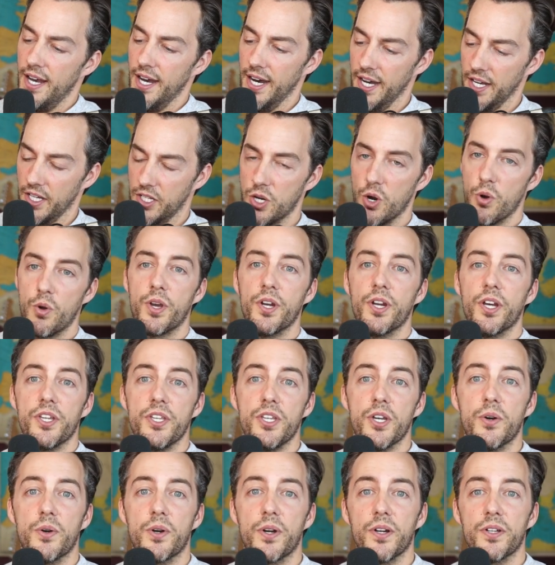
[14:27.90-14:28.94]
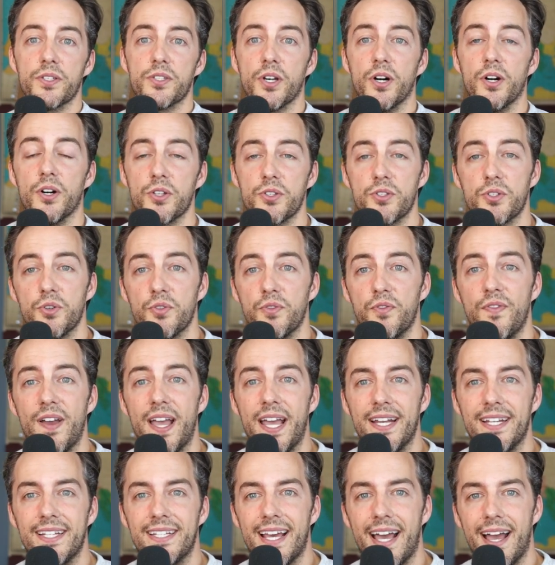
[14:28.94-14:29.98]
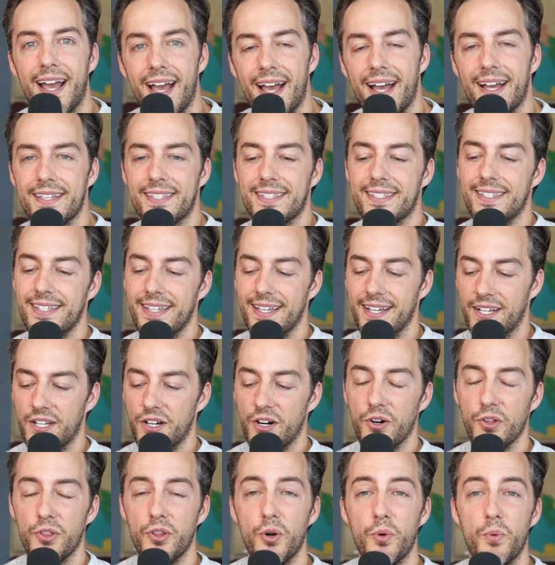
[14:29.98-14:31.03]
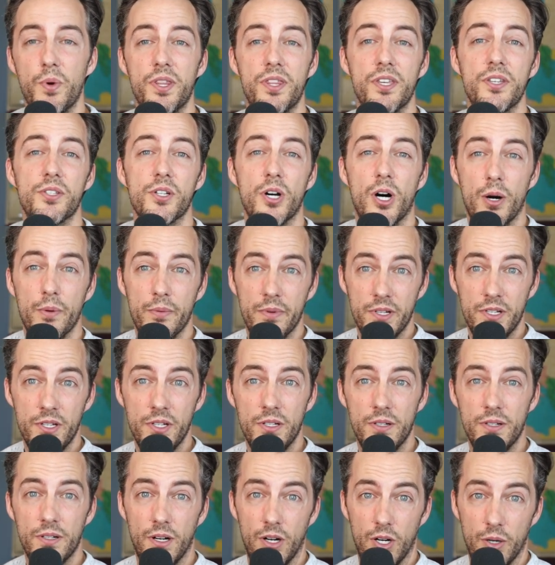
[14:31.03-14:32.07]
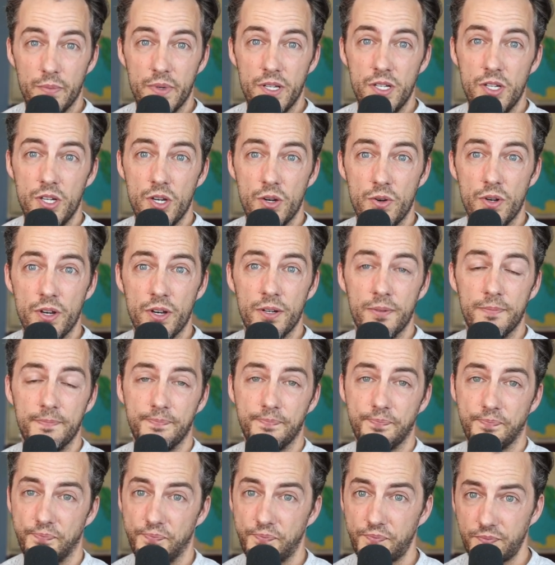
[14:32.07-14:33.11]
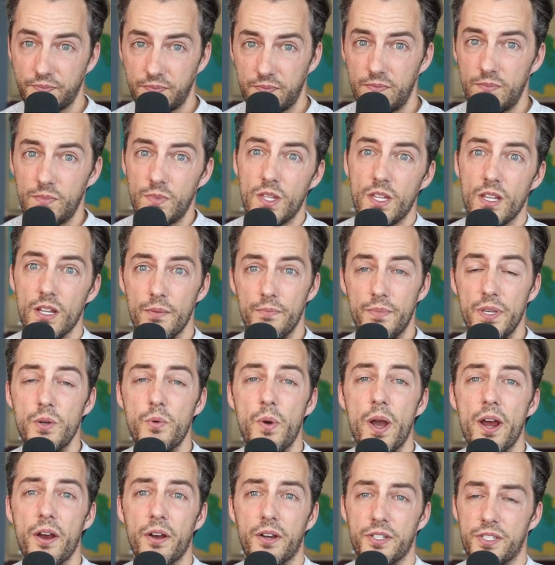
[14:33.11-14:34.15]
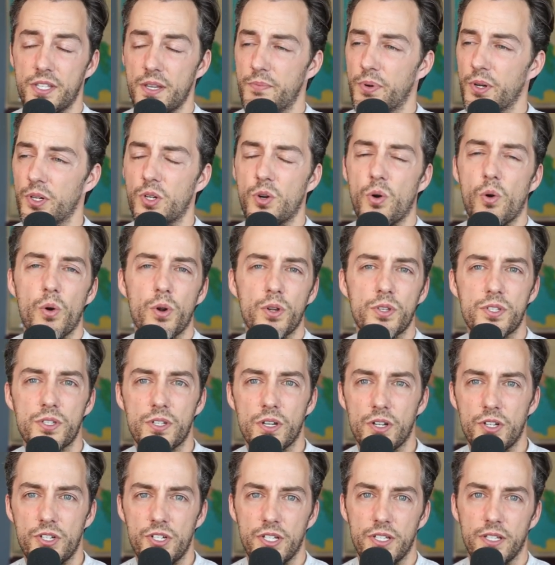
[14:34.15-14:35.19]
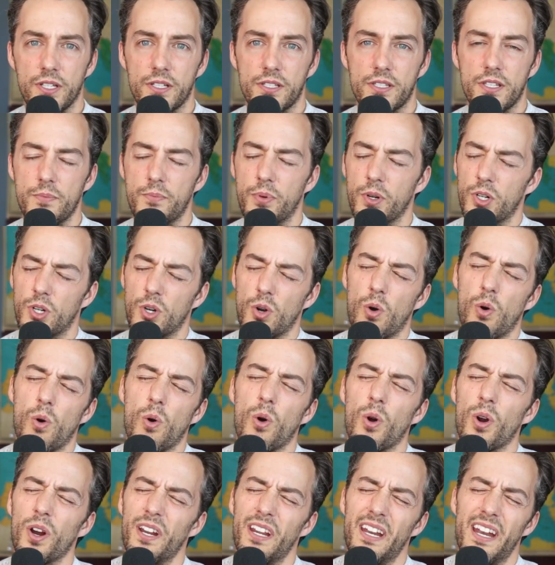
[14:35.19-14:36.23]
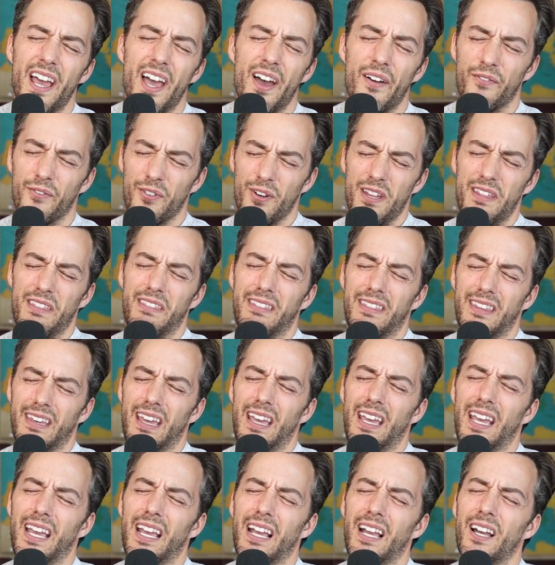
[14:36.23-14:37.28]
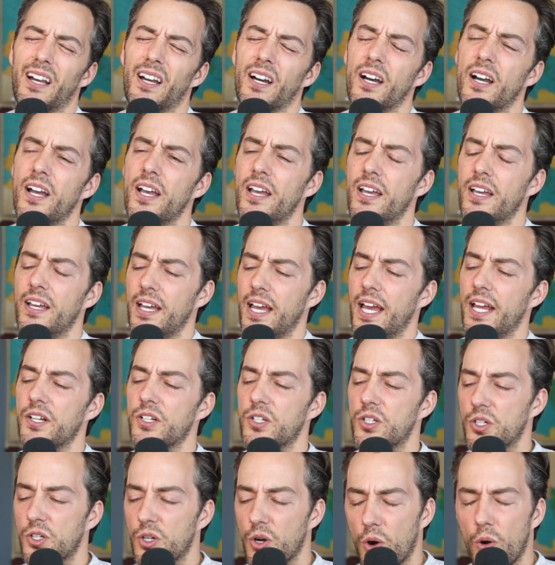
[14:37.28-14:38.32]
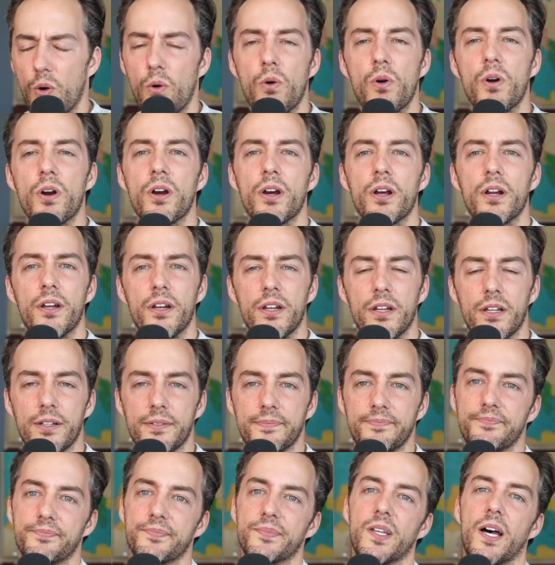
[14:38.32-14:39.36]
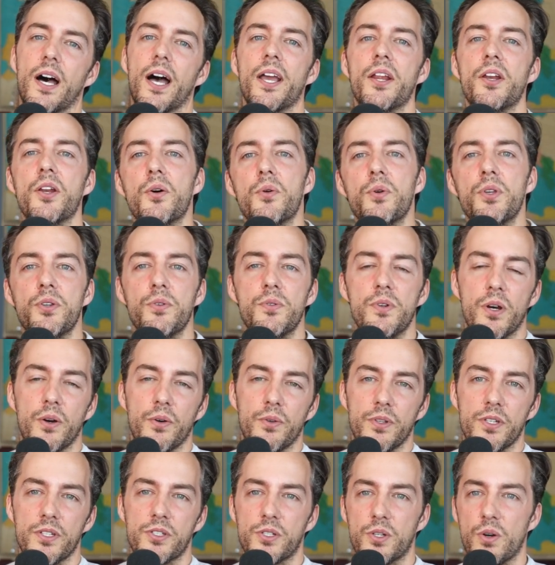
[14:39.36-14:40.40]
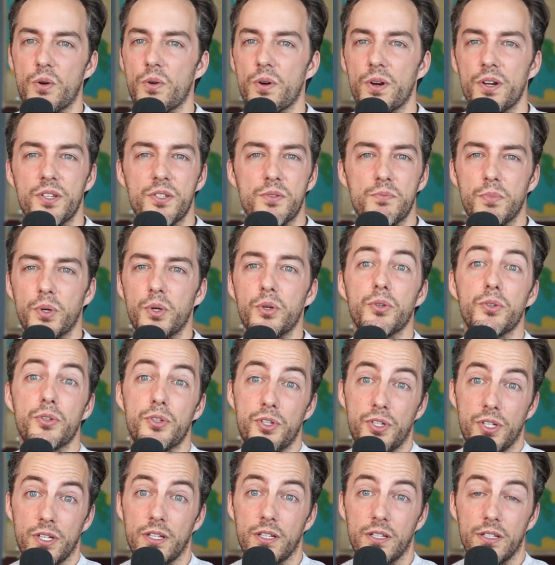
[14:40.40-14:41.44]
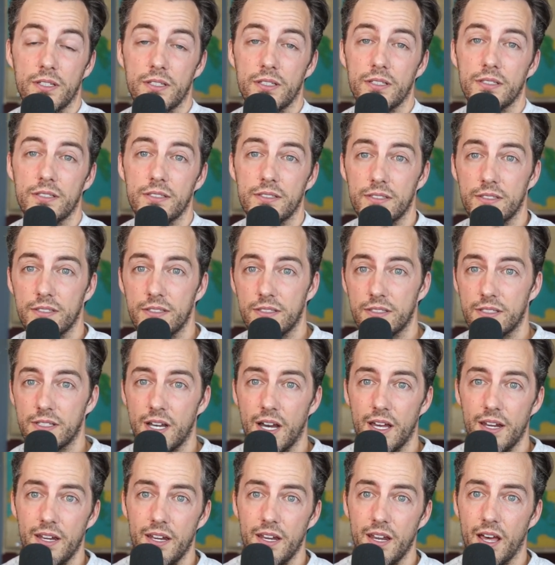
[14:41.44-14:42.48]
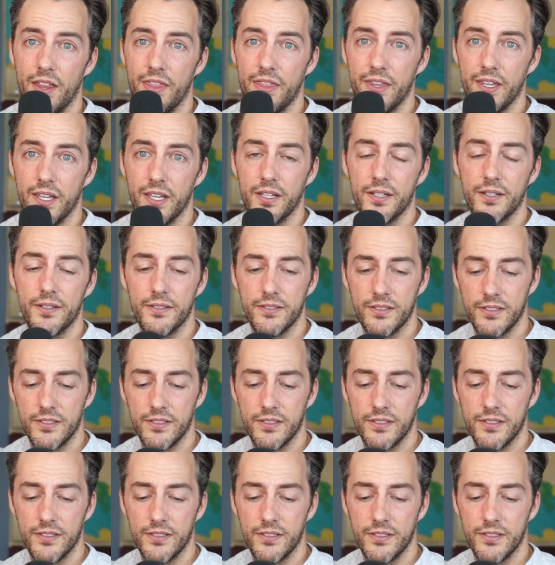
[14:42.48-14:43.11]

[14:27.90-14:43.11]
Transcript: Uh, coconut yogurt's also fantastic. Although with this almond almond yogurt, beware because they put cornstarch in this. They put corn in everything, and corn. I know you know this. Corn is bullshit. It's got nothing.